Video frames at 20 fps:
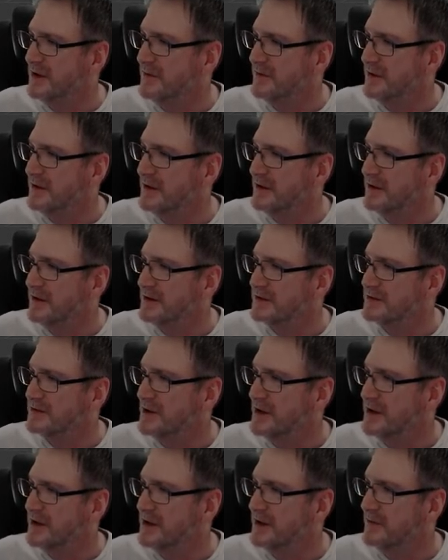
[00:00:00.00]
everything is
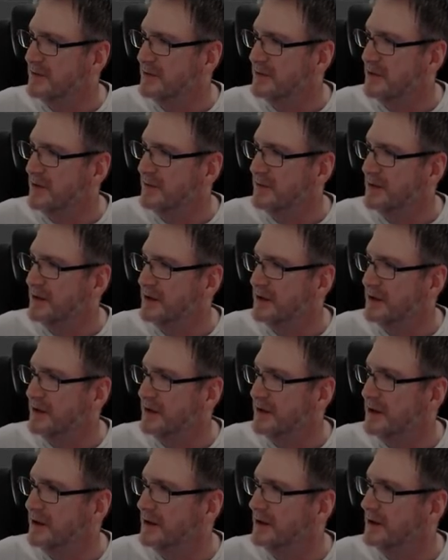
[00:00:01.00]
running
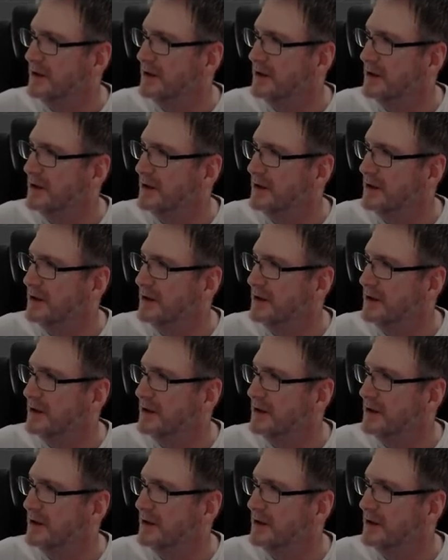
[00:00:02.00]
properly.